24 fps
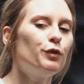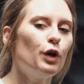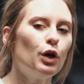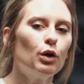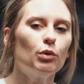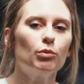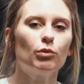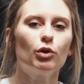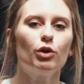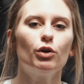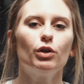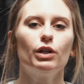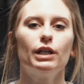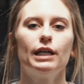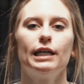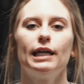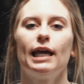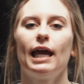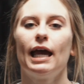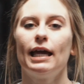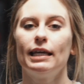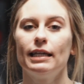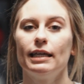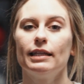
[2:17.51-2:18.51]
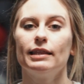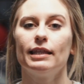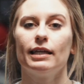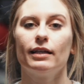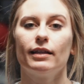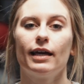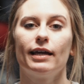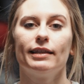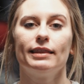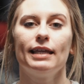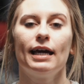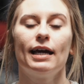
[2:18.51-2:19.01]
foam rolling,
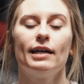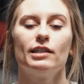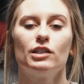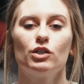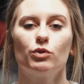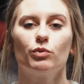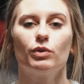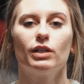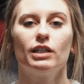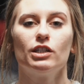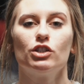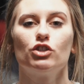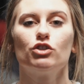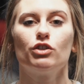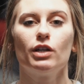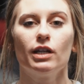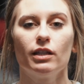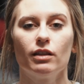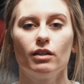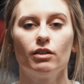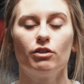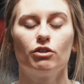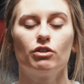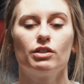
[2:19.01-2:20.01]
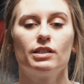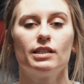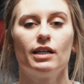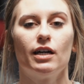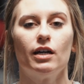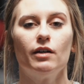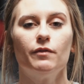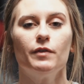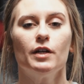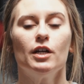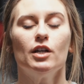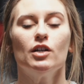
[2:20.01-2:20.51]
anything like that to really strengthen
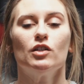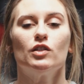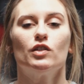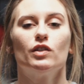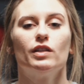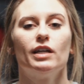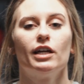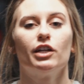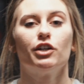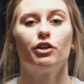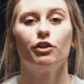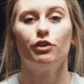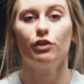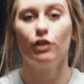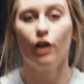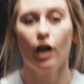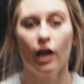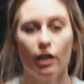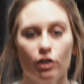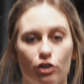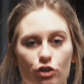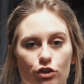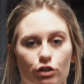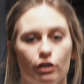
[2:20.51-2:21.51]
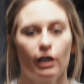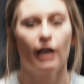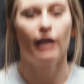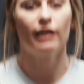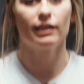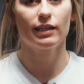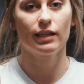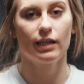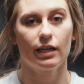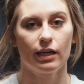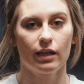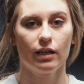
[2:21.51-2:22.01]
yourself so that you're not
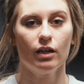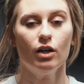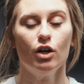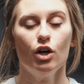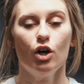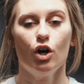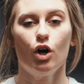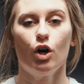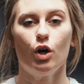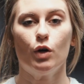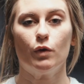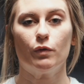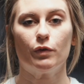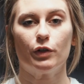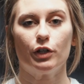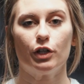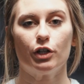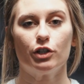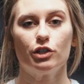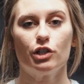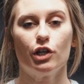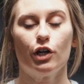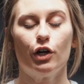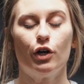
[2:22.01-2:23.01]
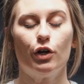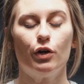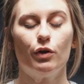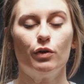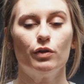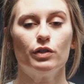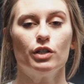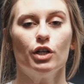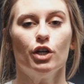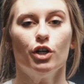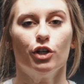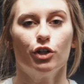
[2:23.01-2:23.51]
tracking over your
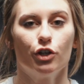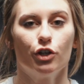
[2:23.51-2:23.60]
toes,